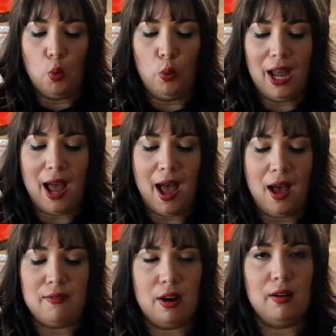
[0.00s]
We
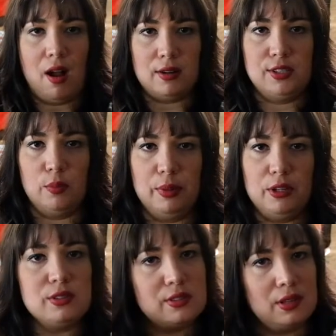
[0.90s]
have our cocktail
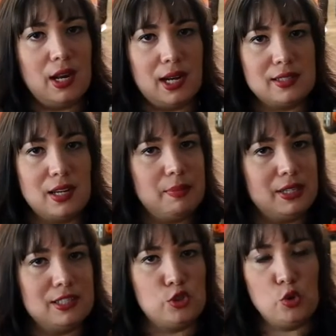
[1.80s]
built. The next step
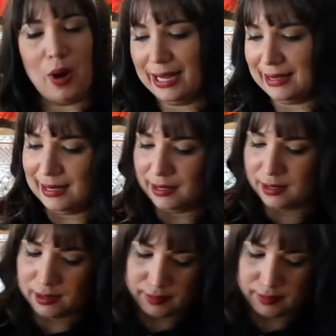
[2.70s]
is to ice it.